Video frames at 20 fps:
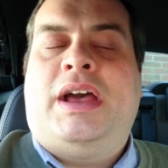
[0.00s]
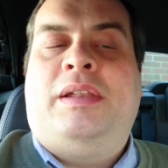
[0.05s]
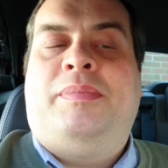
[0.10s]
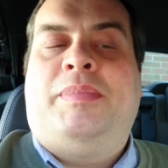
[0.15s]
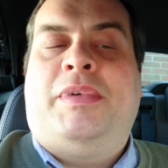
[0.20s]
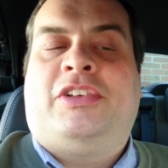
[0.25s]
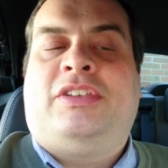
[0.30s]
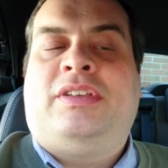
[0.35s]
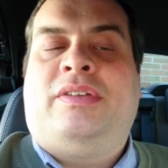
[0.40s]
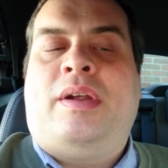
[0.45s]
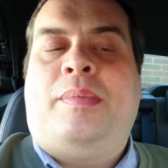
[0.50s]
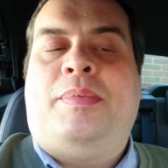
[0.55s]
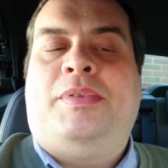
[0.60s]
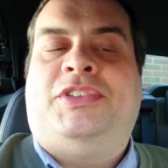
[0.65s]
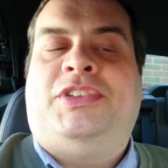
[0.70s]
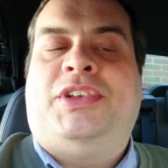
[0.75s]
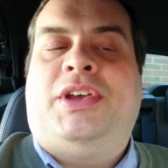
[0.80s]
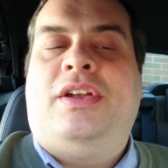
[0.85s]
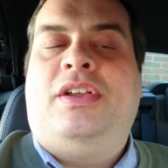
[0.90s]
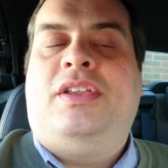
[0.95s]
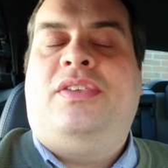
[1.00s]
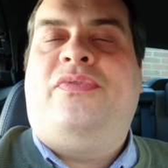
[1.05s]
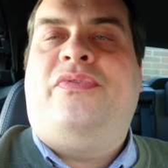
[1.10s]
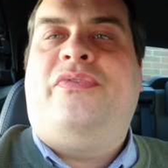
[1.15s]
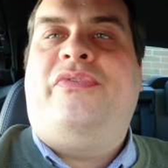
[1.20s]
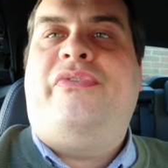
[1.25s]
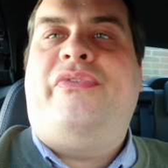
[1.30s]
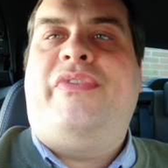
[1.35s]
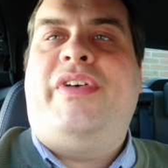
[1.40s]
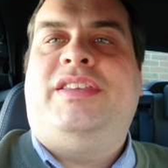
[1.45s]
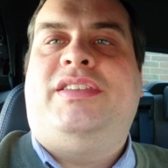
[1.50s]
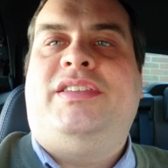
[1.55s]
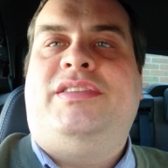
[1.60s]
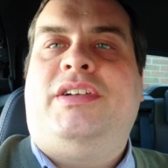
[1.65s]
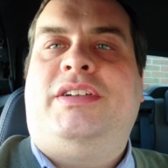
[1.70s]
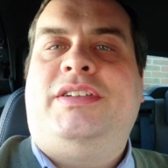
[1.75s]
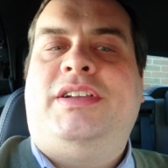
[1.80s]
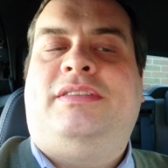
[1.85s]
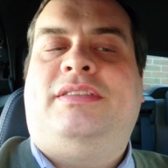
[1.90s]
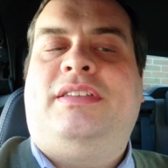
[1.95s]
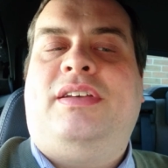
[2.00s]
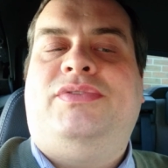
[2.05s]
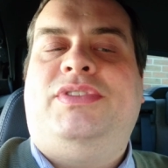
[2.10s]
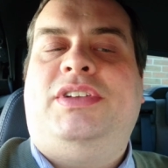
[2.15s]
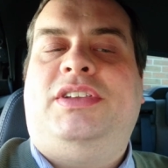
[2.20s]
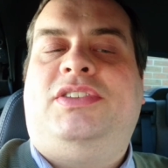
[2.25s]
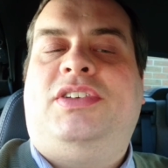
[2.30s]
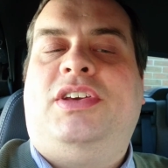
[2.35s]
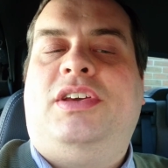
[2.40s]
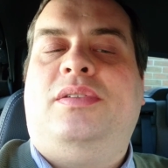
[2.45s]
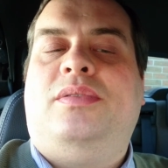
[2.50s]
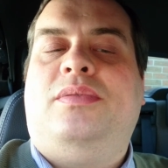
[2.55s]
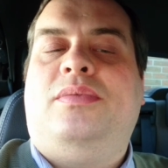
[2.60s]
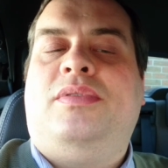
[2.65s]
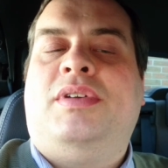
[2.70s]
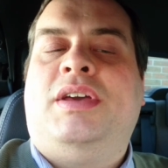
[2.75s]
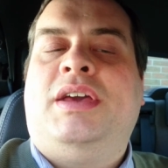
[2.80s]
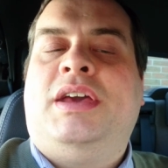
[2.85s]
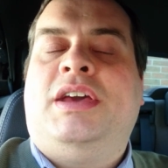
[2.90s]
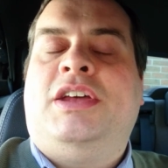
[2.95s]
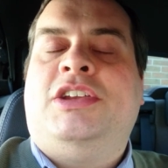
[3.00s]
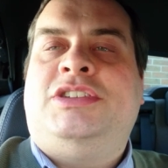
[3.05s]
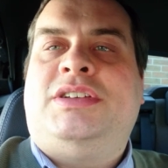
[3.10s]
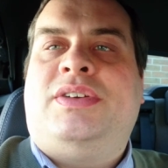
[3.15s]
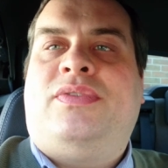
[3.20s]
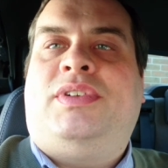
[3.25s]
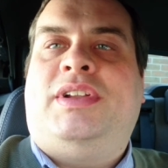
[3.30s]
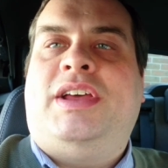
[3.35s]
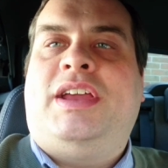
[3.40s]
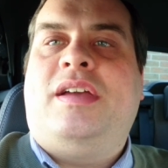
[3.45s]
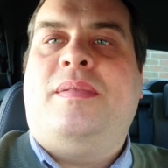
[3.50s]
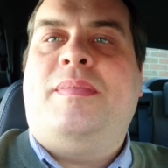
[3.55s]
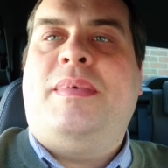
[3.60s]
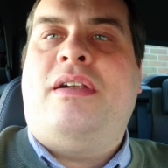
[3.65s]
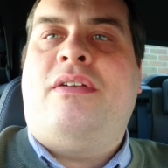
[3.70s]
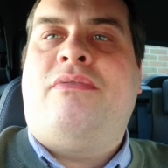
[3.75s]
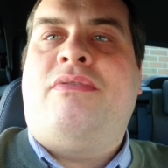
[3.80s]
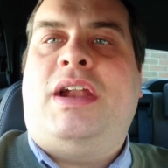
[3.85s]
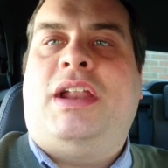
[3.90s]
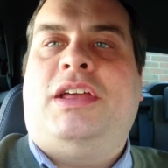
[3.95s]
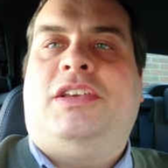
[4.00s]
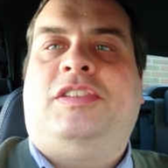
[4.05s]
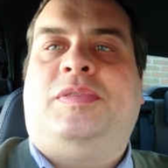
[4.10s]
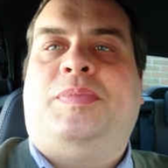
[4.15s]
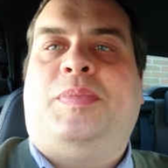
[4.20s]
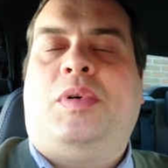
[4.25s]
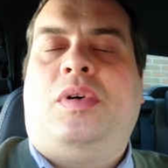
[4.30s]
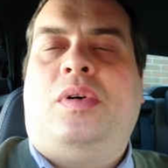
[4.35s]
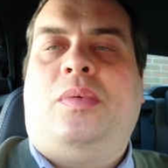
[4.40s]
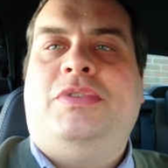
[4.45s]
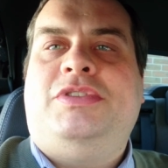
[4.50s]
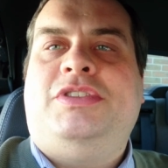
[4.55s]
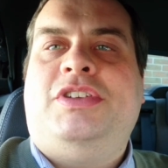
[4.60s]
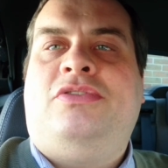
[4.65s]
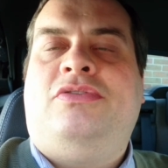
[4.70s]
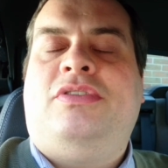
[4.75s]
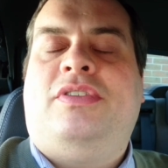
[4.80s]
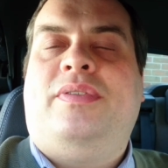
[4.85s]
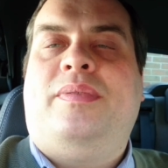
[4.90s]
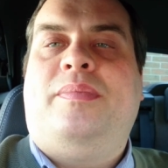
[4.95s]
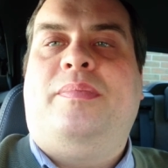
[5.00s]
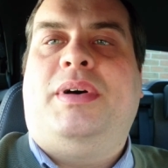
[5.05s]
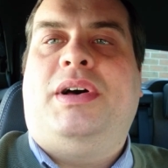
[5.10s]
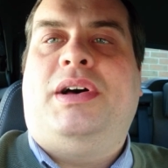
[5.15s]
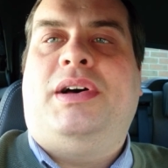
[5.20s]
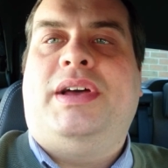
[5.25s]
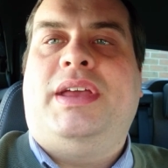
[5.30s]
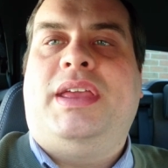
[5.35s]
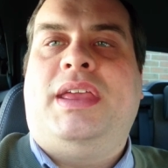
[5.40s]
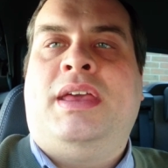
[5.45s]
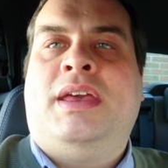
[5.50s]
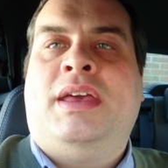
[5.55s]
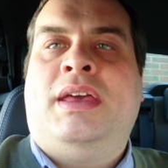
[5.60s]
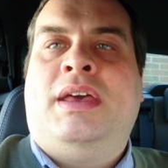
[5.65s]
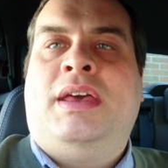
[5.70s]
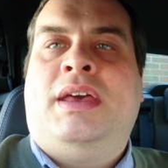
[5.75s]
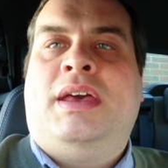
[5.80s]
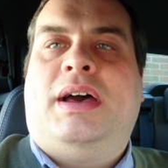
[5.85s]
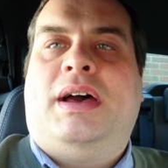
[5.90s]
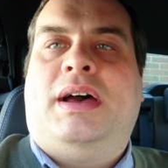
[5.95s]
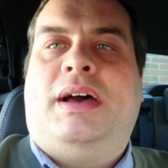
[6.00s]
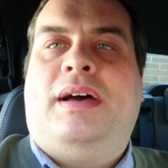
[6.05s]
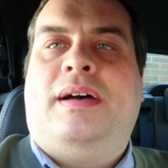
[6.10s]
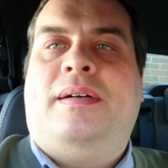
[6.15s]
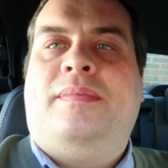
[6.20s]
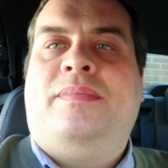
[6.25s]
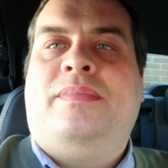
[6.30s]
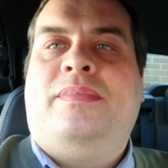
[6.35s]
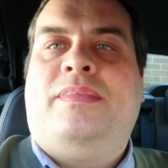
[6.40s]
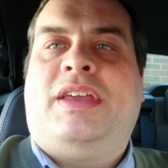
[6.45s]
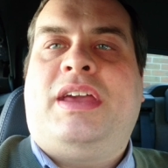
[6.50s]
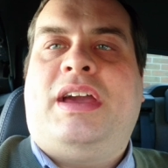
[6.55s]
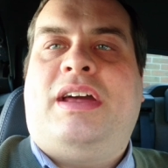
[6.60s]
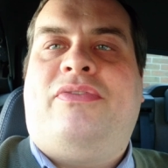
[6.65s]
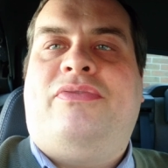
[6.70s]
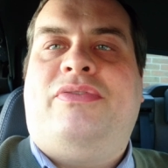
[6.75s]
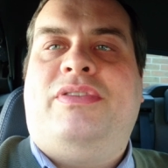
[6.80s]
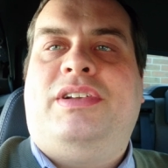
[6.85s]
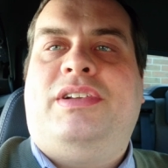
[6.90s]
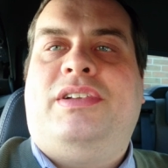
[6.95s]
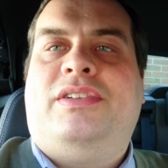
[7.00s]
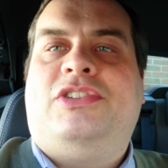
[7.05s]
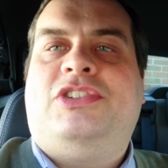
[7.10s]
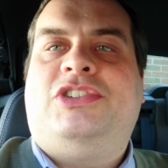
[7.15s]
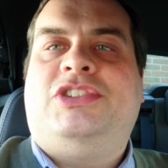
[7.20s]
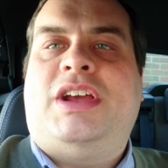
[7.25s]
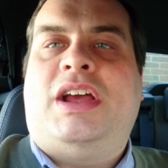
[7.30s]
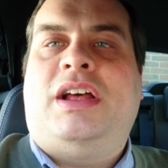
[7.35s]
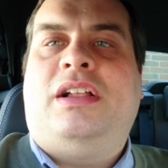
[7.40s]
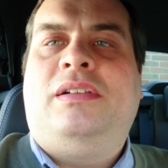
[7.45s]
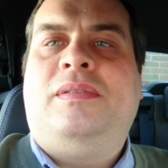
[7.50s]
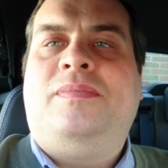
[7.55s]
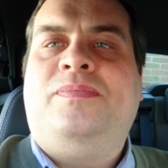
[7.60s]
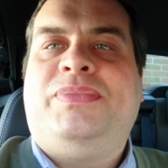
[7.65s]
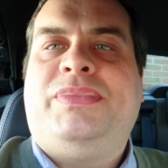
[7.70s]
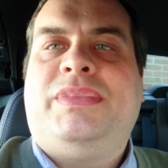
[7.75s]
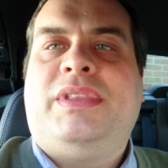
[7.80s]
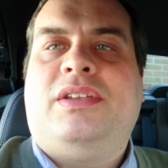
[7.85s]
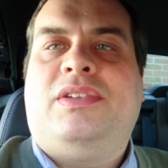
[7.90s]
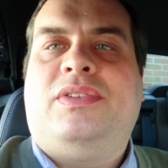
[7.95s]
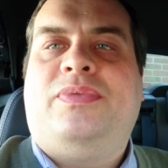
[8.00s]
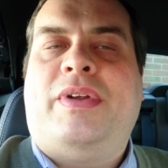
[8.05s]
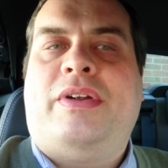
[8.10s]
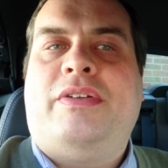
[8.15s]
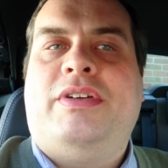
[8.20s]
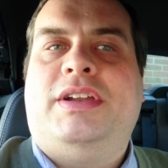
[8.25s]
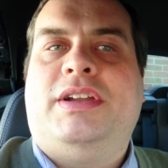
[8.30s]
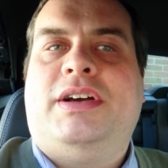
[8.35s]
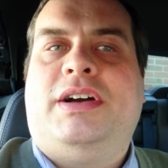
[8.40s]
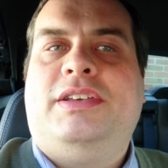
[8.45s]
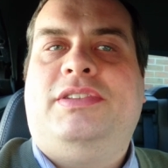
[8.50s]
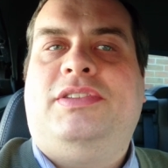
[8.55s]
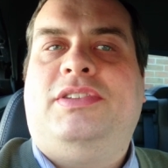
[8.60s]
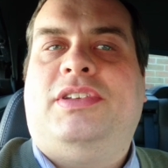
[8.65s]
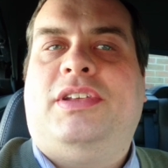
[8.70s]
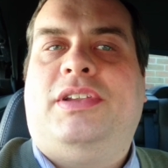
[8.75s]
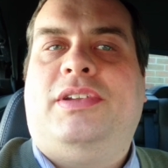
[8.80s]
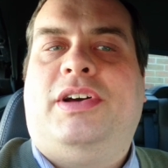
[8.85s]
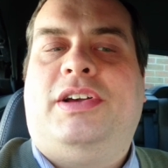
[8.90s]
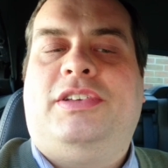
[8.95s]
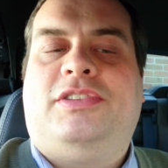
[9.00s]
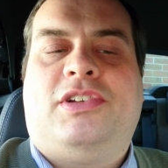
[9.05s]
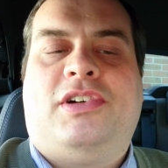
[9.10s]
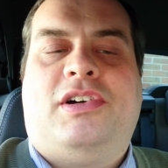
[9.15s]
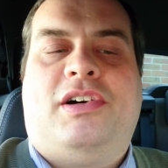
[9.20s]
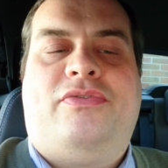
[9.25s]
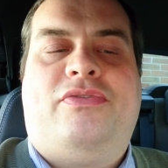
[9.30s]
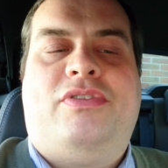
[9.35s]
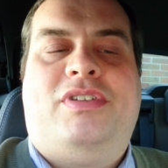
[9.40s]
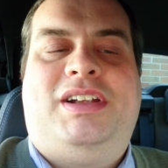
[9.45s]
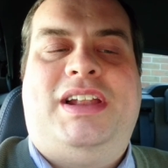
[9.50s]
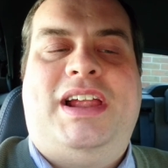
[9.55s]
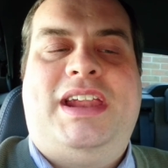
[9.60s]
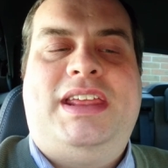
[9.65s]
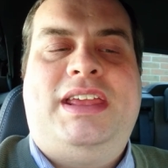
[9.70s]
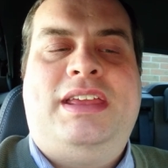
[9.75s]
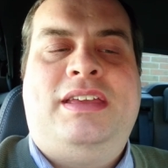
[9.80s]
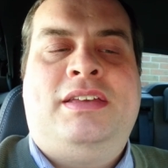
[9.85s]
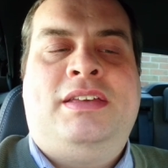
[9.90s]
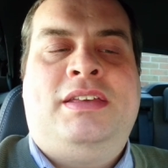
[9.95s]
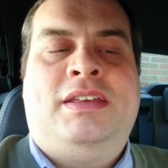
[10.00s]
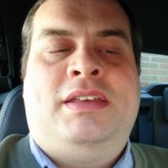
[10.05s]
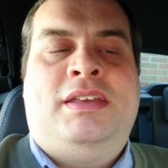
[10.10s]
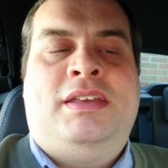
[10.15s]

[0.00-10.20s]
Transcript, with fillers: amongst other episodes, there's a nineteen seventy-two Chevrolet Camaro Rally Sport, which is driven by um, Catherine Schell. It's very nice. It's a nice car for a lady.